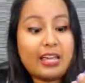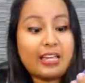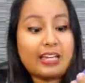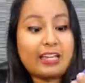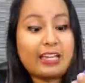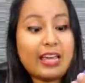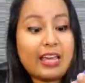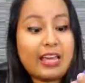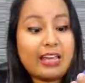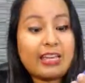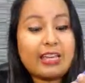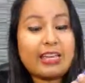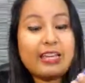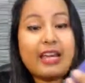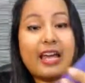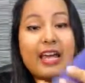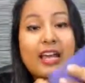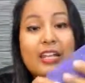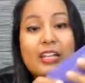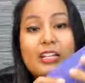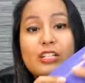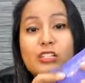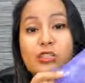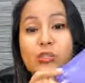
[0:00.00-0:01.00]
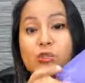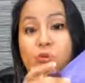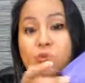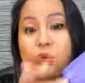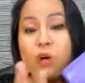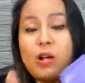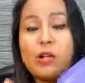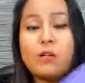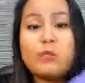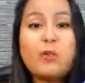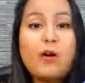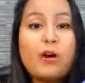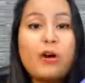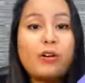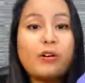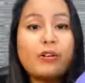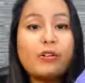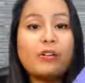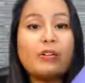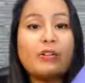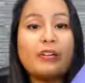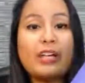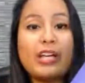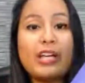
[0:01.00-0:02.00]
getting a swell
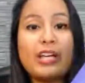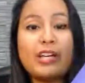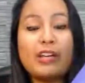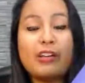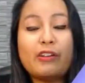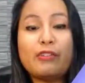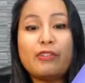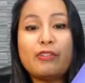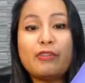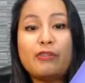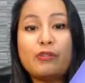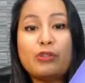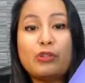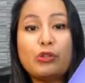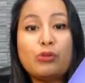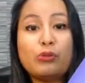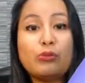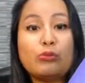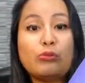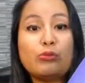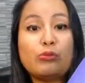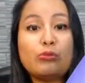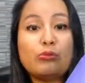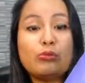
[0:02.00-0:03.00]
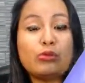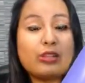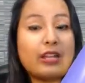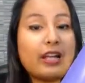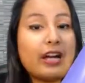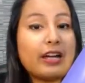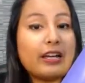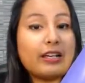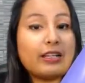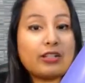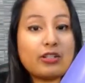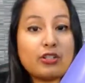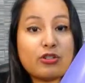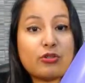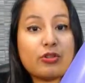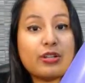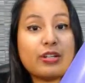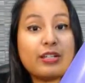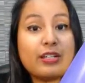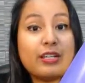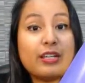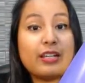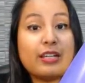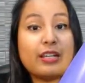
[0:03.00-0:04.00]
bottle if you like
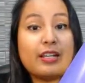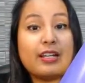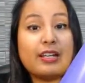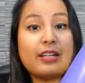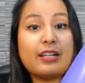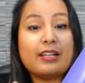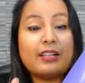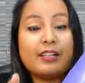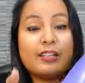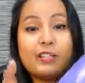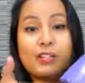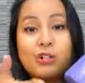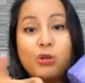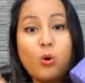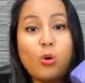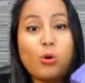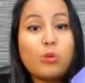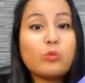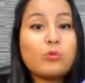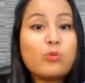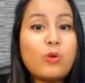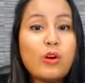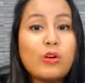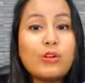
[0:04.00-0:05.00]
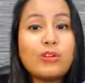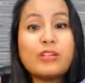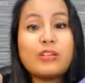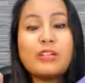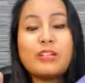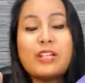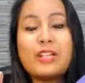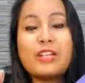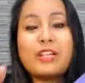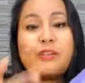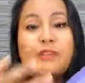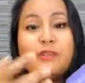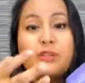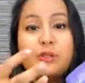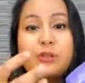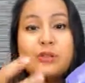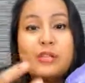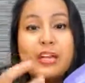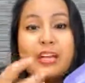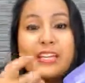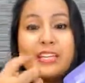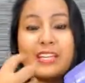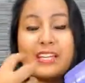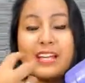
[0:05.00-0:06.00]
drinking cold water, like if you
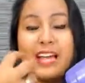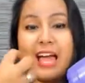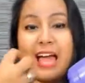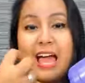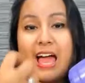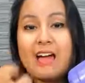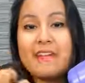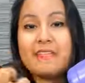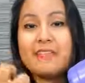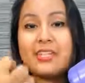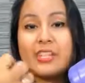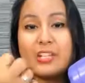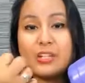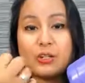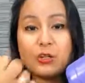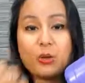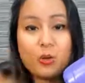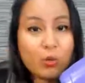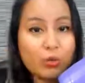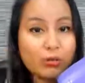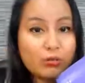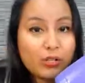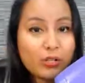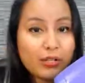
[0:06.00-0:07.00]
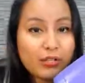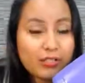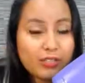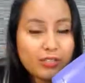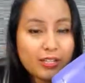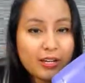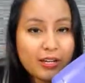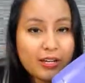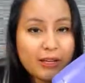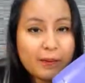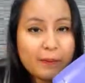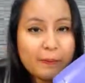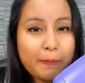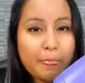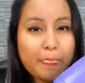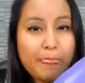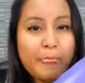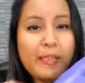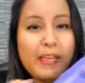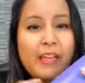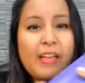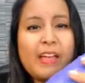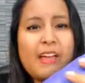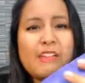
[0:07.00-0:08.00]
like having it cold all the time.
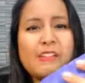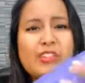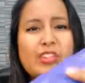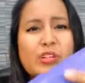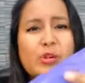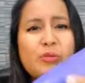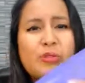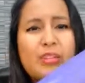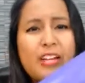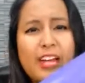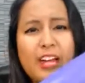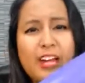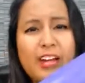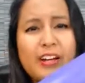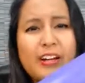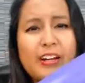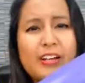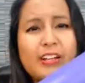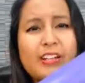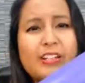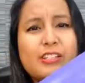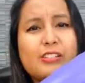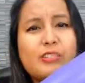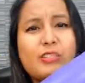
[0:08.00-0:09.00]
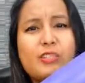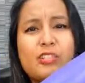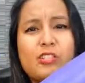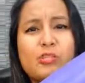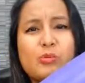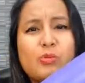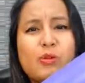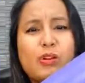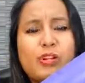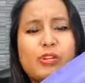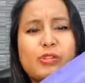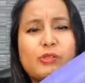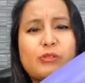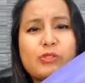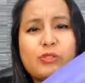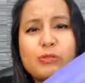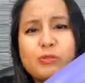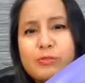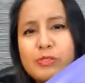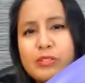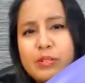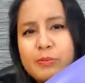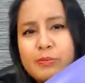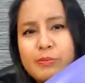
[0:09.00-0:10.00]
If you don't care and you just want it
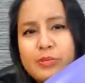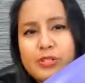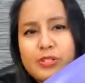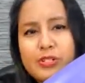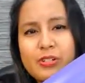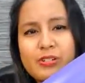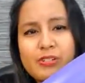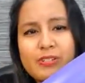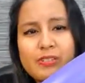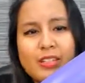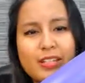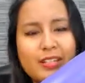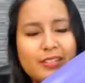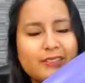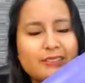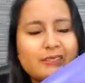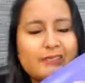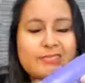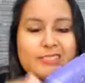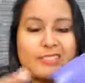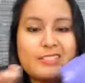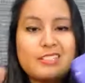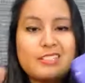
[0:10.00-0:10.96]
room temperature, then